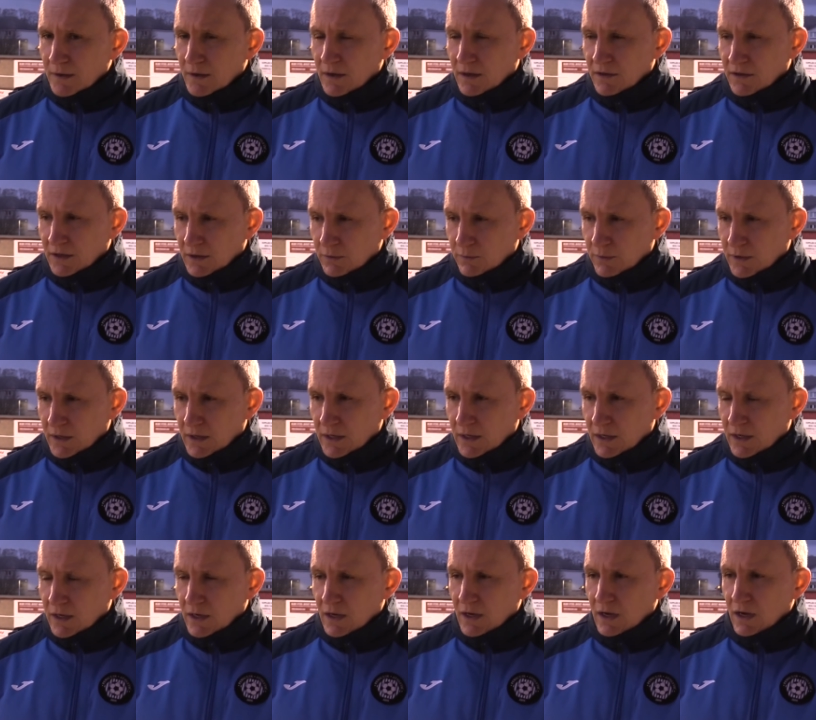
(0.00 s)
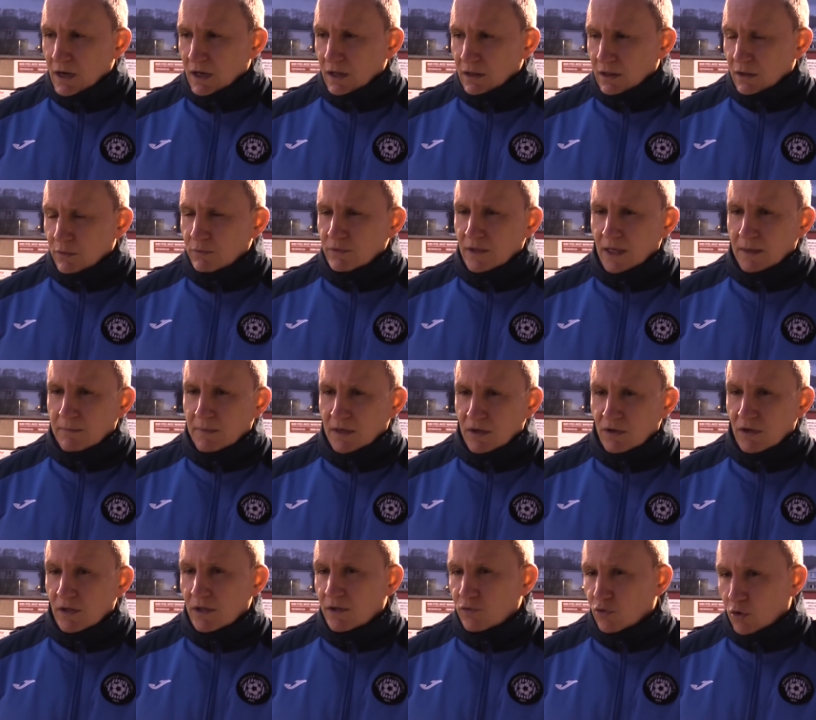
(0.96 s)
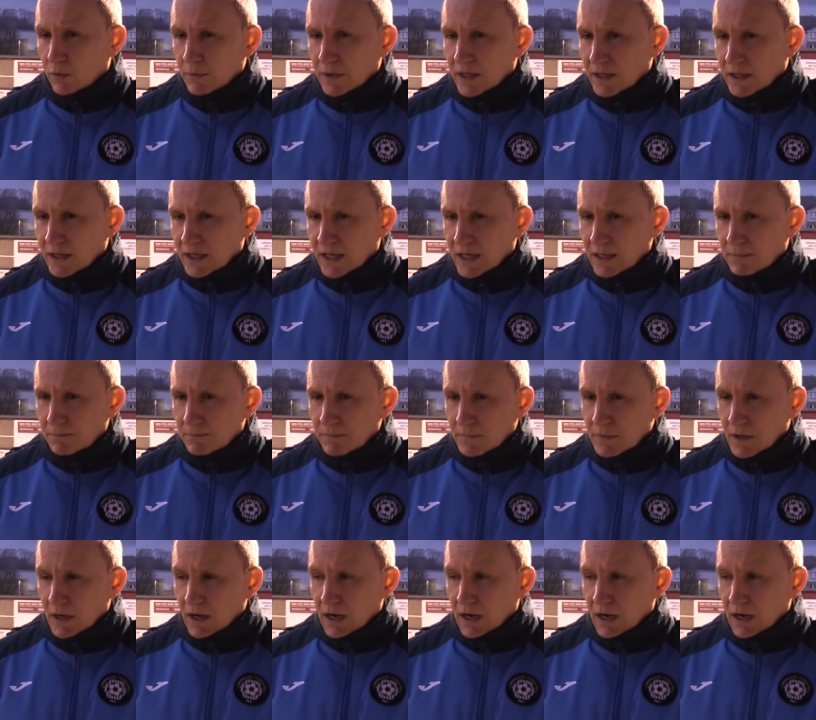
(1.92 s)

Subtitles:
I think we allowed them to really dominate the game.